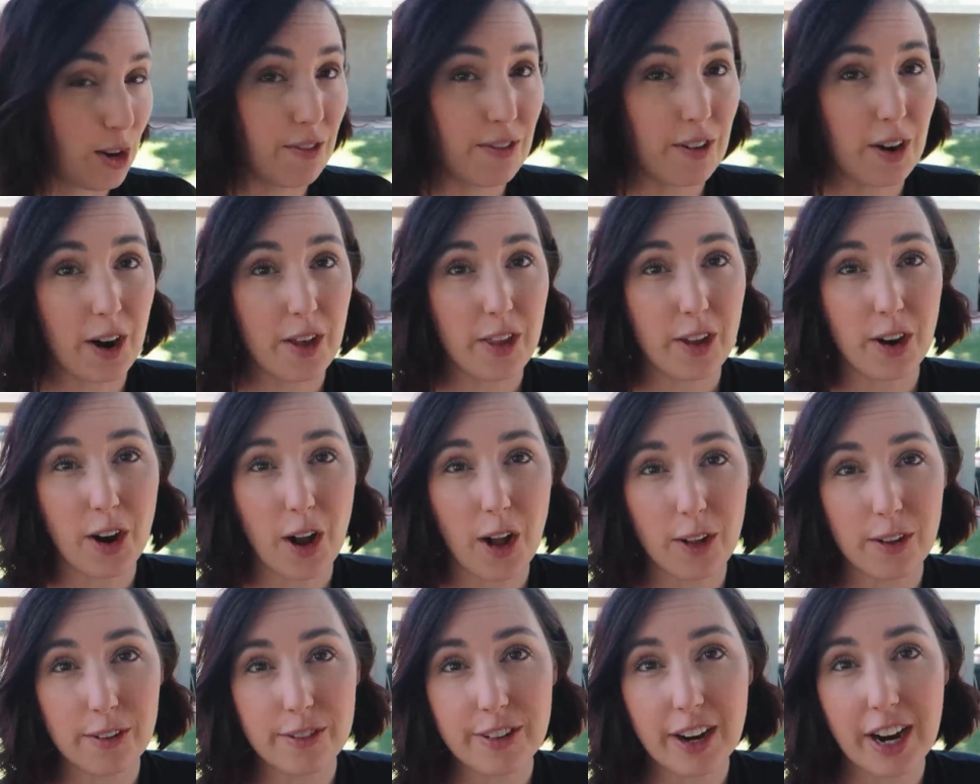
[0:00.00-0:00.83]
So far they're
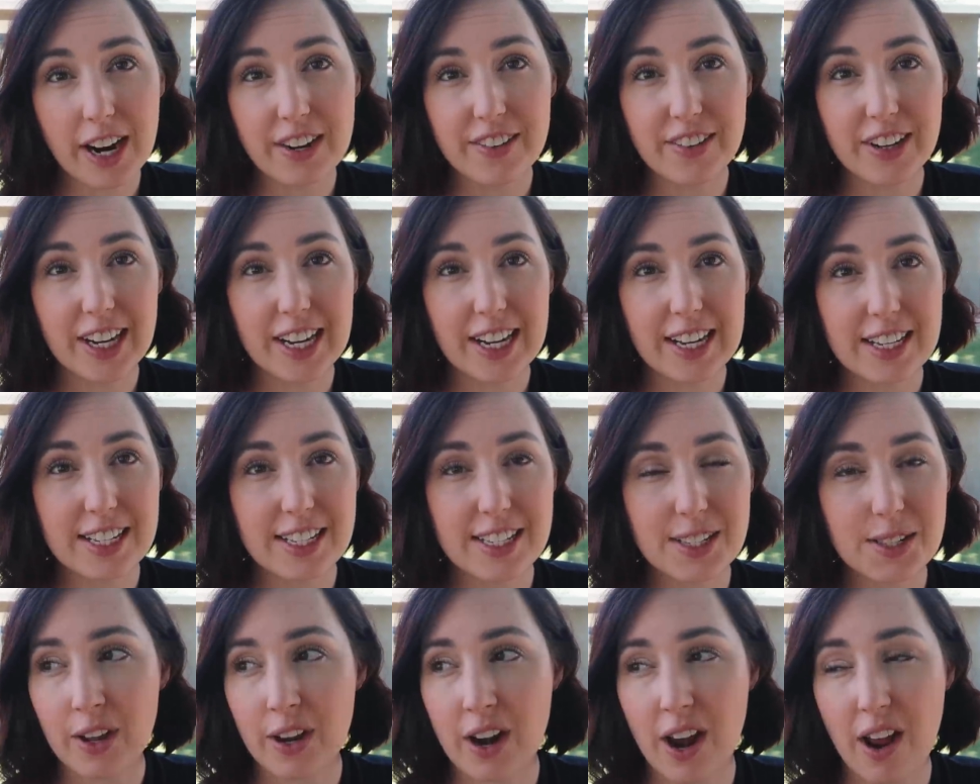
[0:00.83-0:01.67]
all afraid of
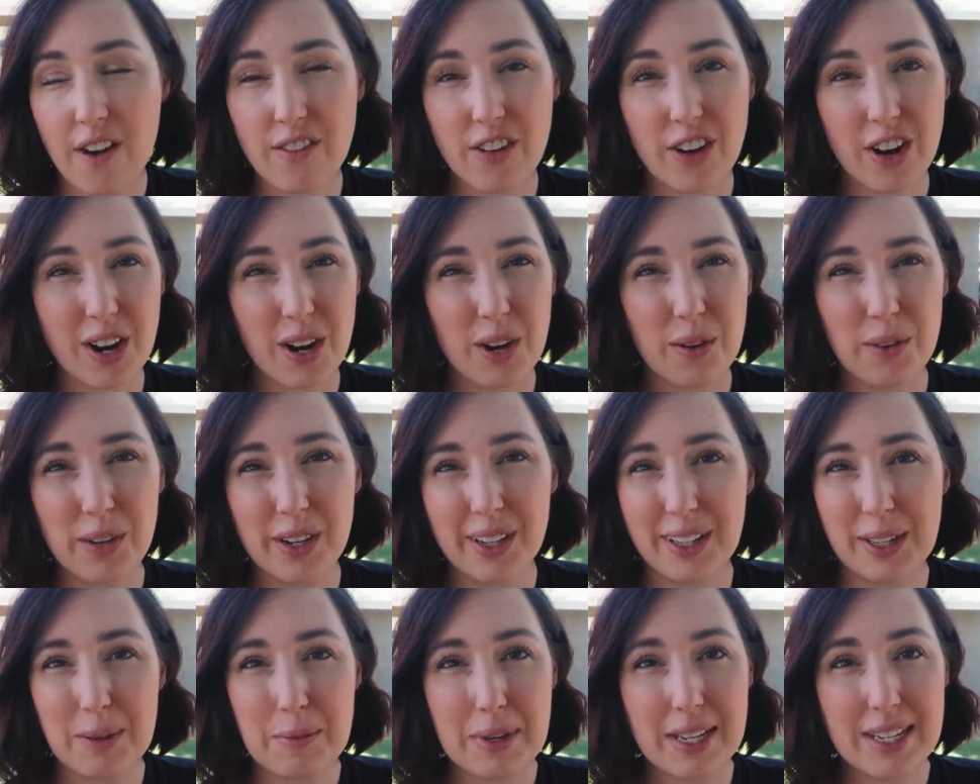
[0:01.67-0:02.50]
us. They're never gonna
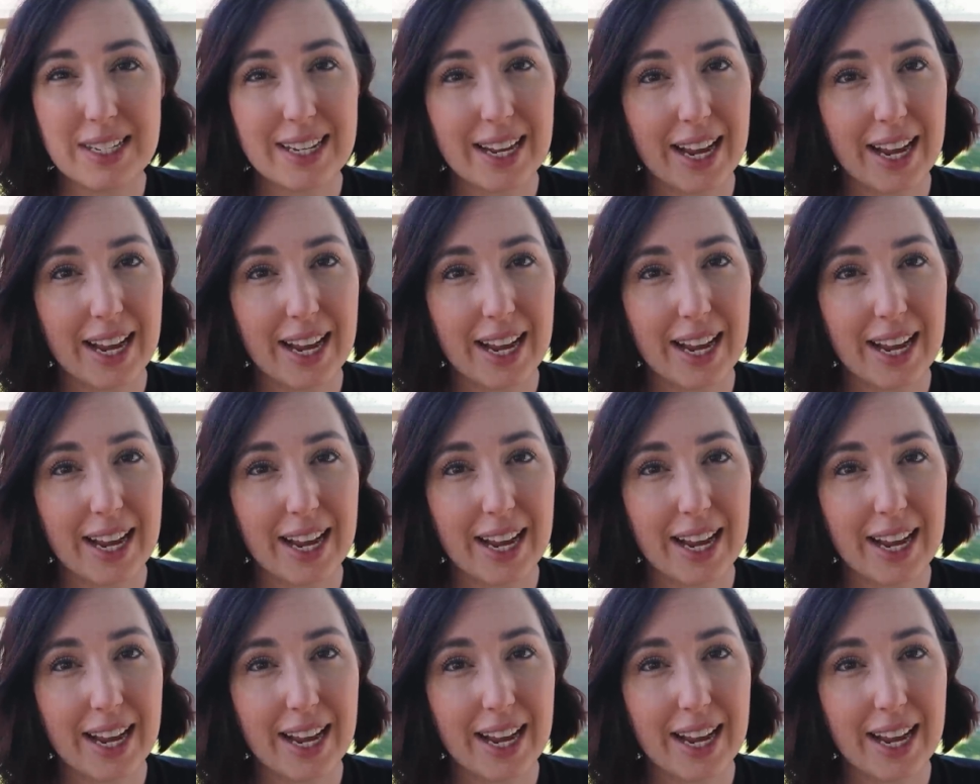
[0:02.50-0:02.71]
really be